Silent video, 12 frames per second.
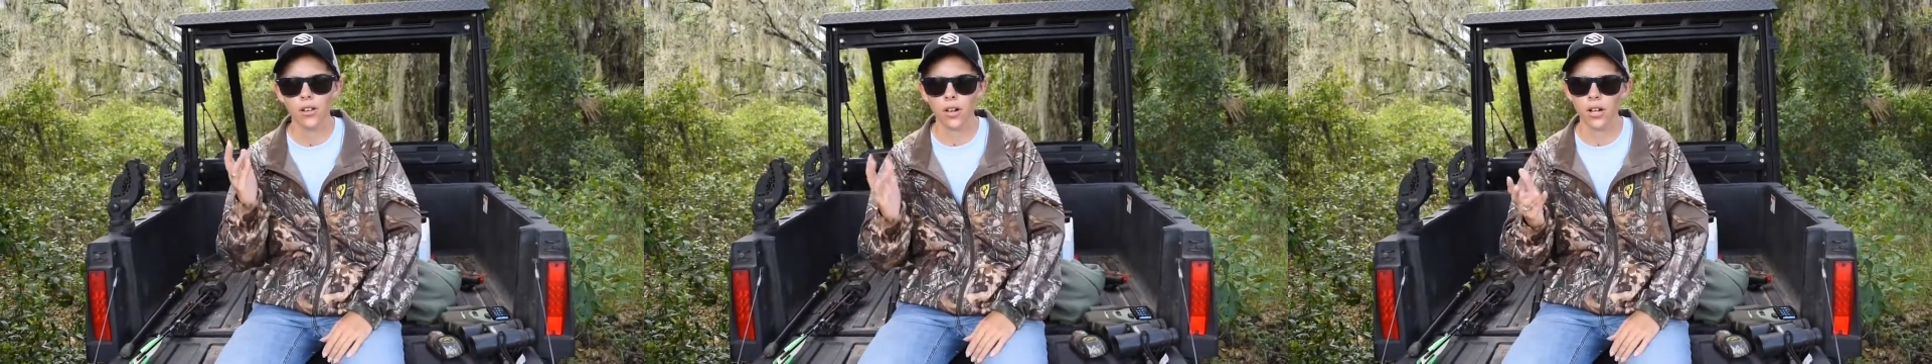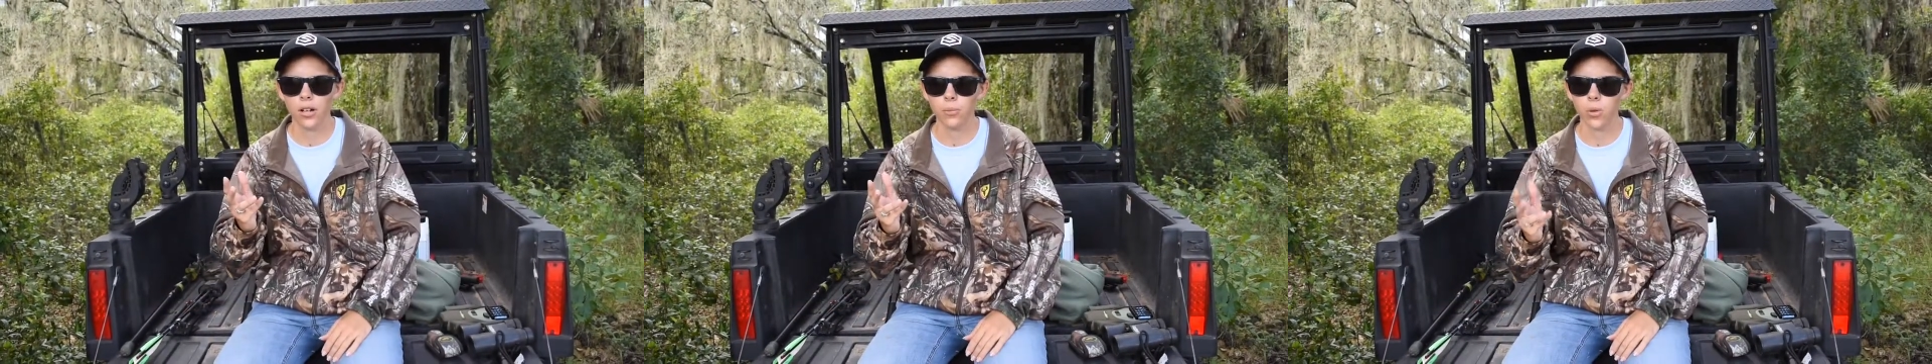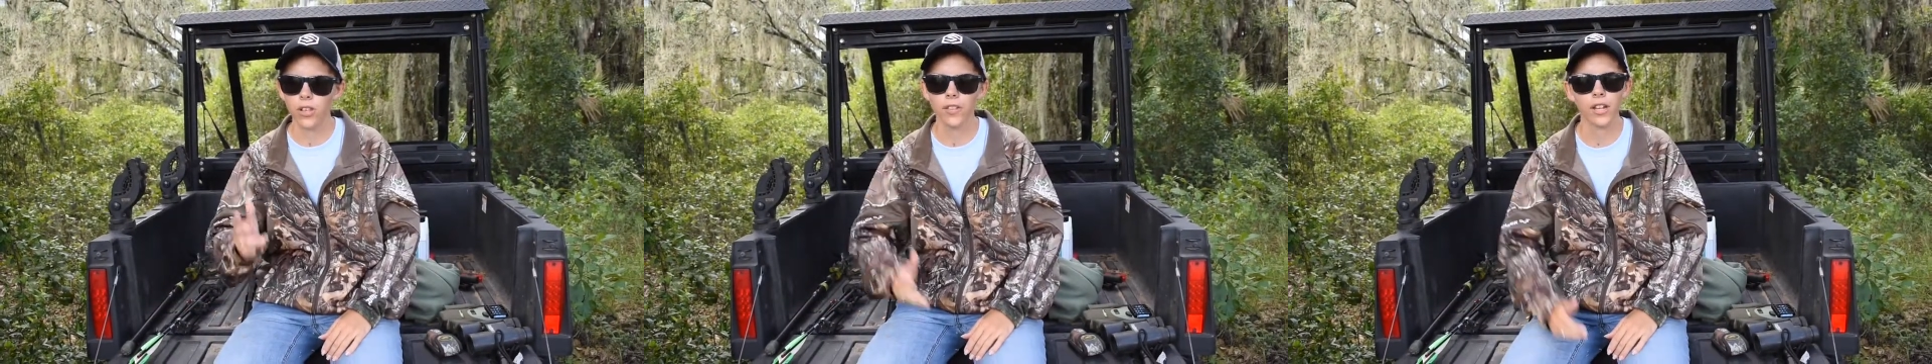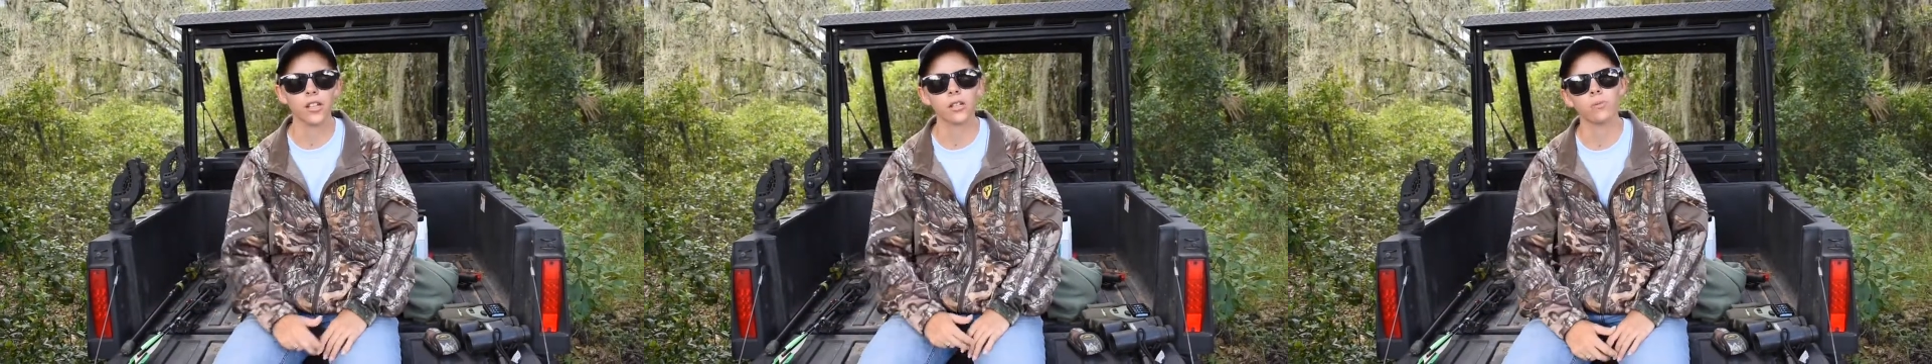Um, we
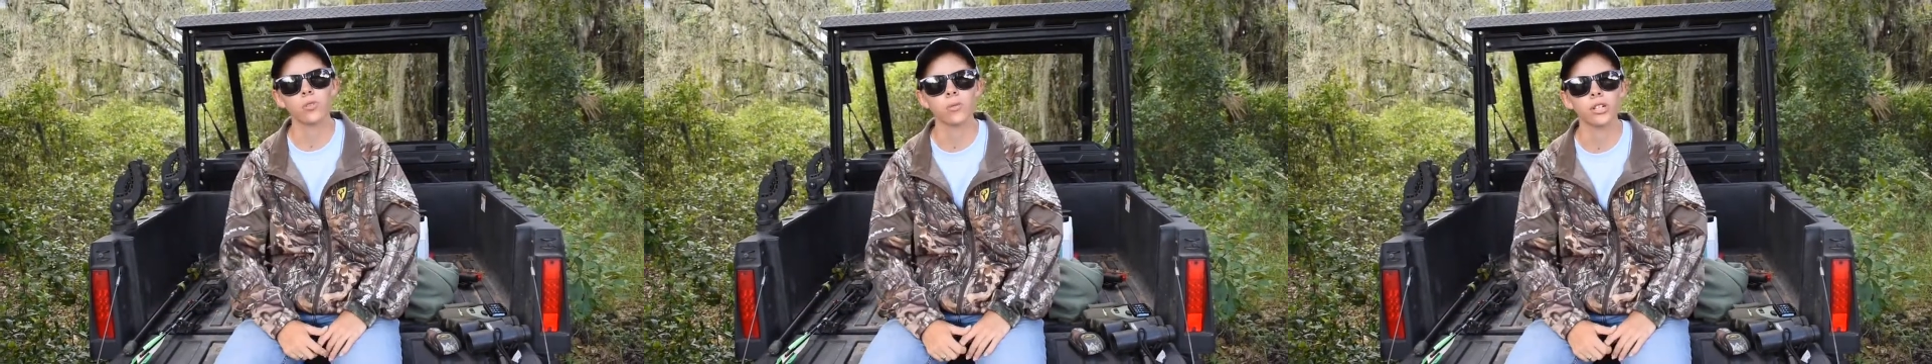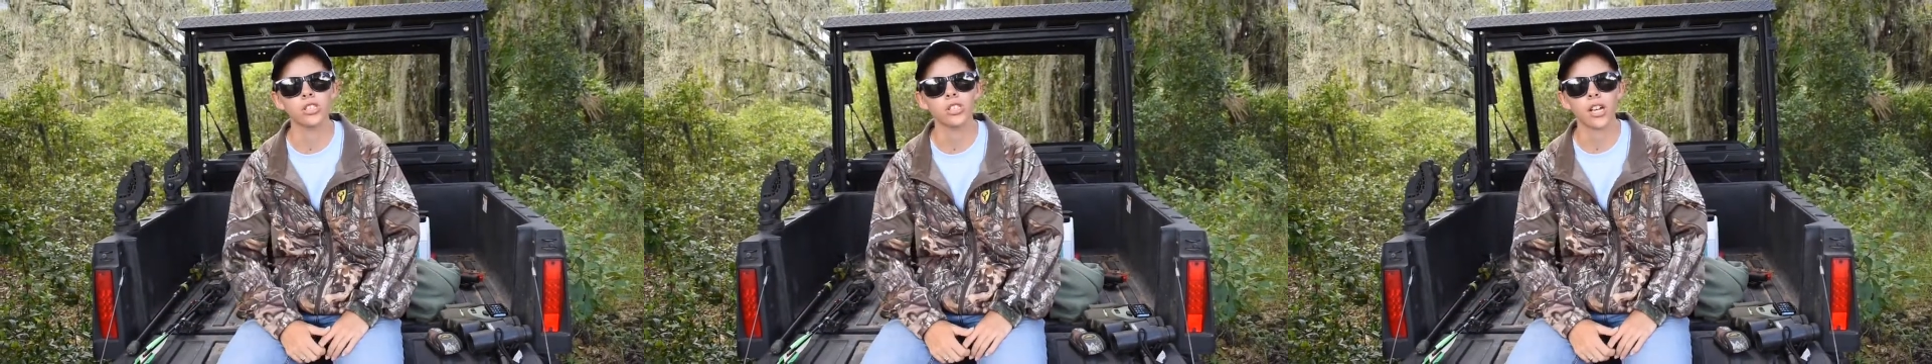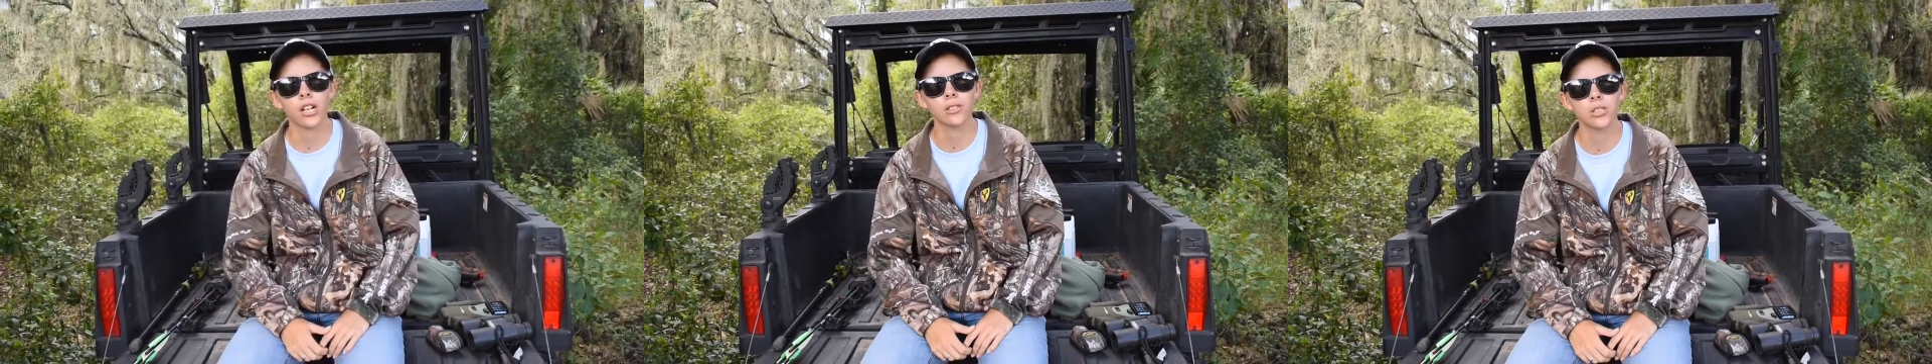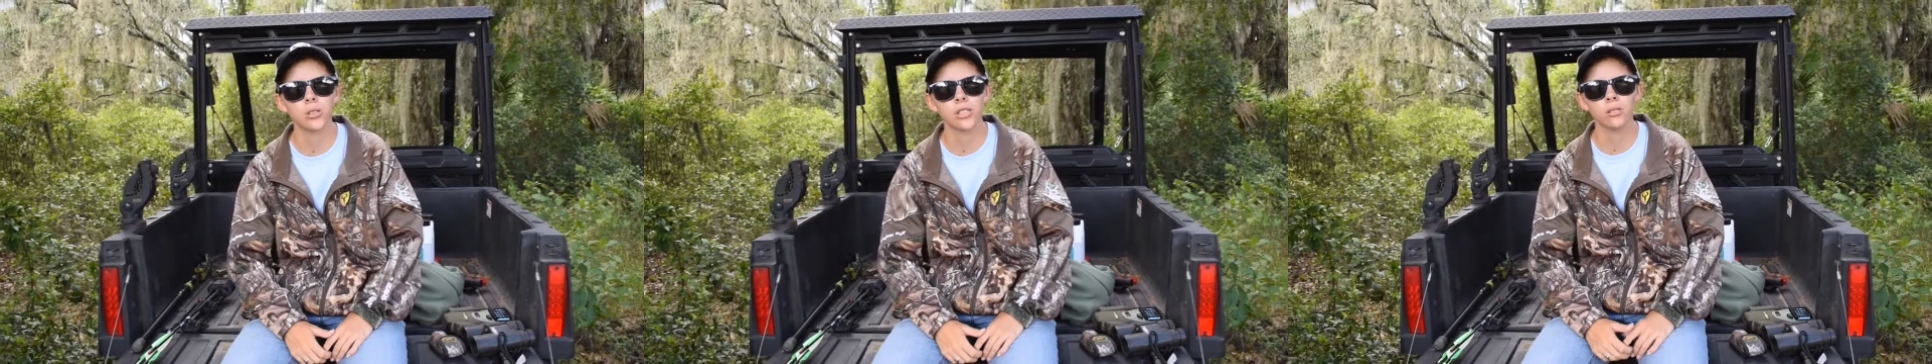thank him for reaching out
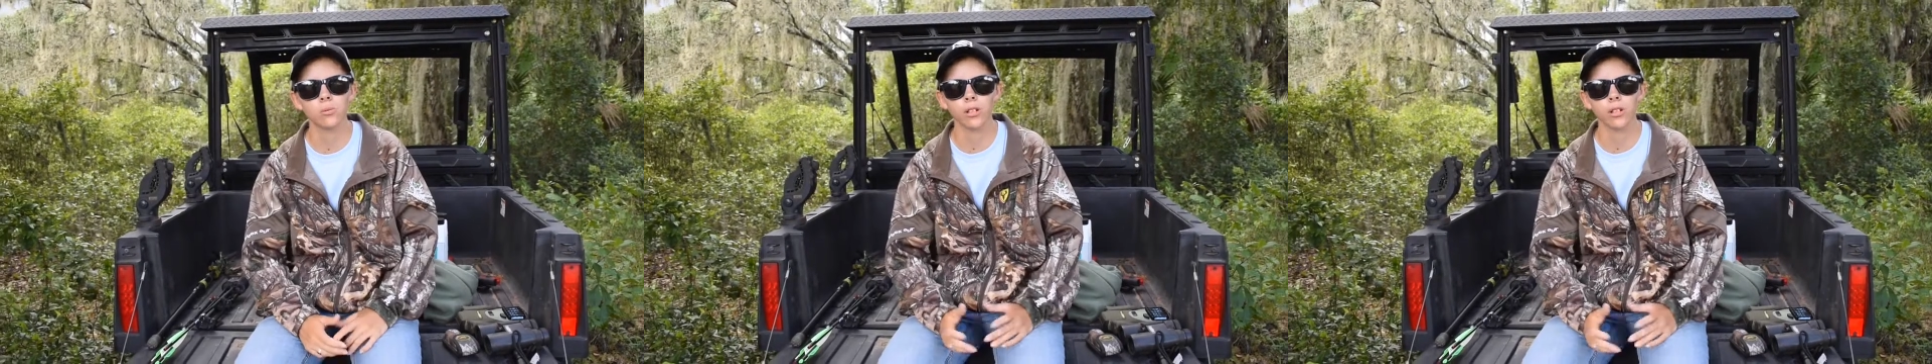to us.